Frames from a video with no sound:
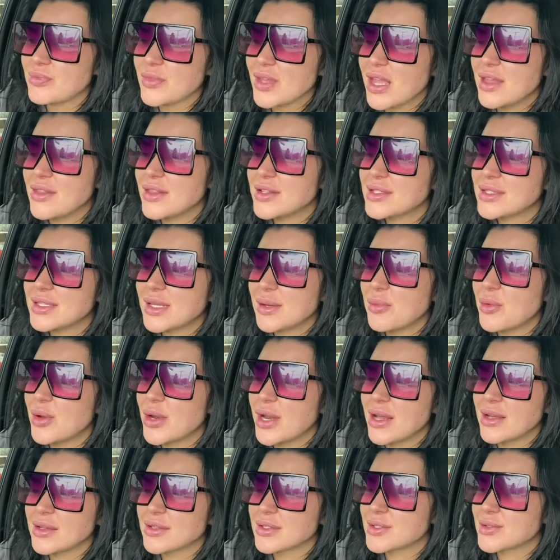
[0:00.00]
And then
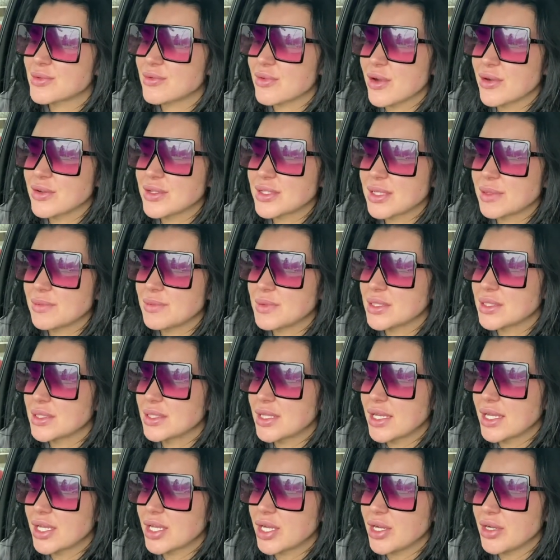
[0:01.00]
someone else wrote something
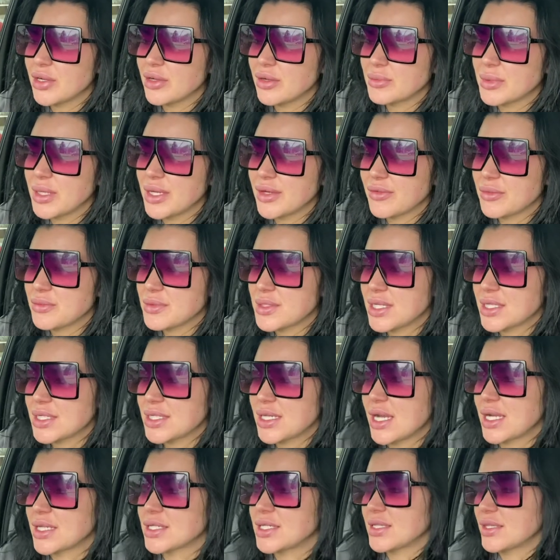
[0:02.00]
like, oh, I'm here from
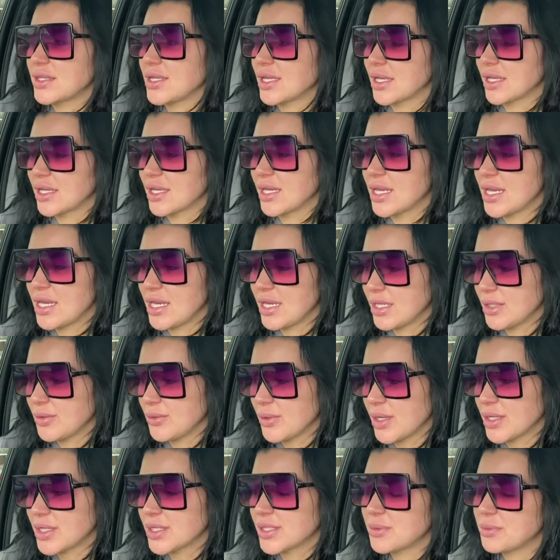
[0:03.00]
TikTok. Didn't think it could get any
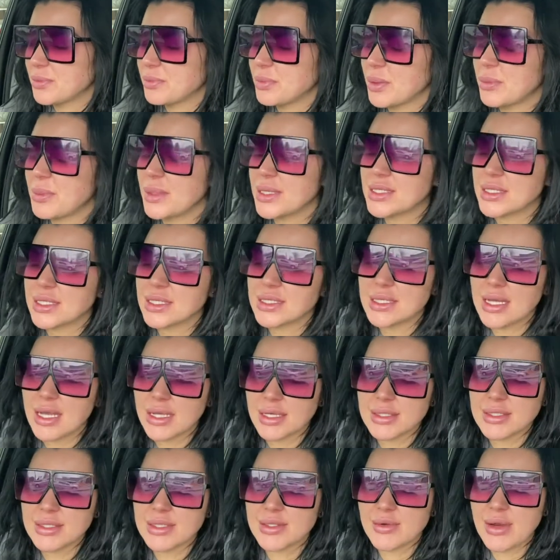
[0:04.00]
worse. But my
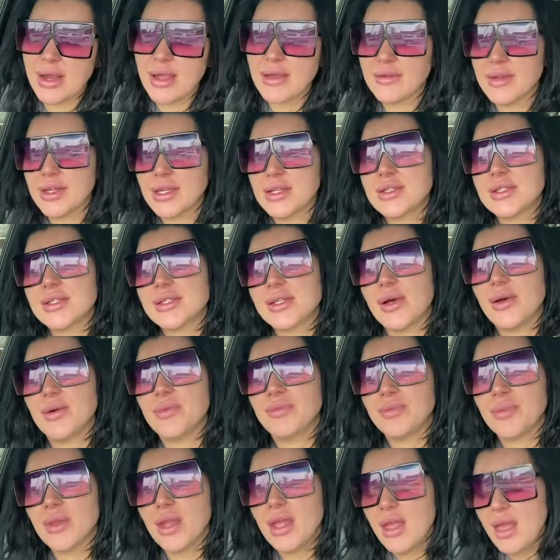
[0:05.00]
TikTok is thriving.
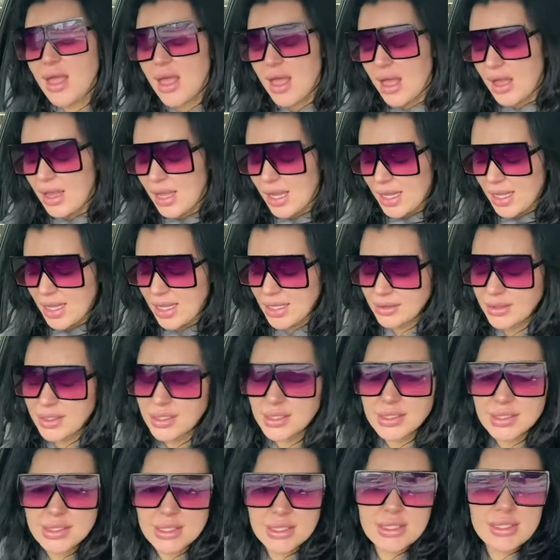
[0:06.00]
So I hate
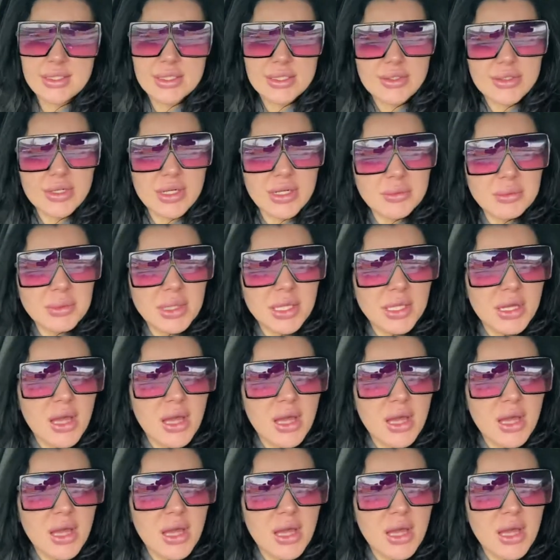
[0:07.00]
little dick syndrome.